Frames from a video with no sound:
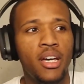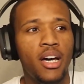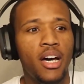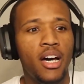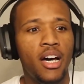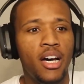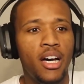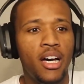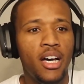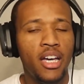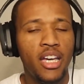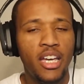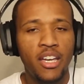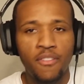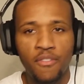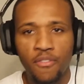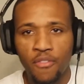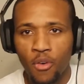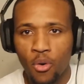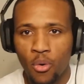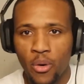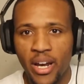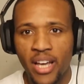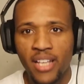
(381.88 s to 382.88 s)
in
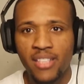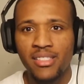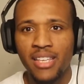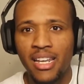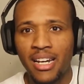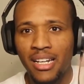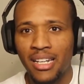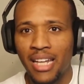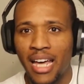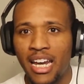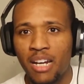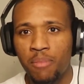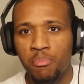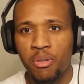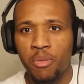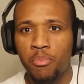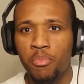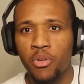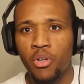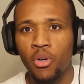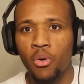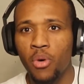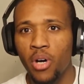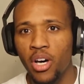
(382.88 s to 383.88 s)
Forex that a lot of
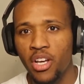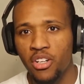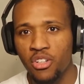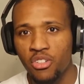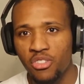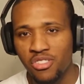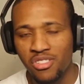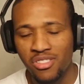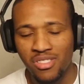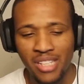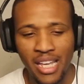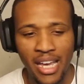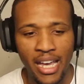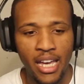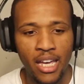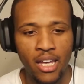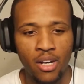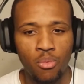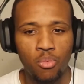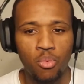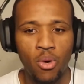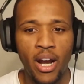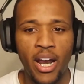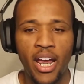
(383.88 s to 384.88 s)
people don't
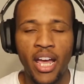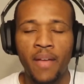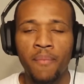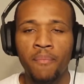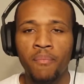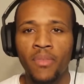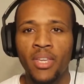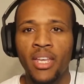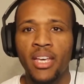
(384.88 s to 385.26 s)
understand, right?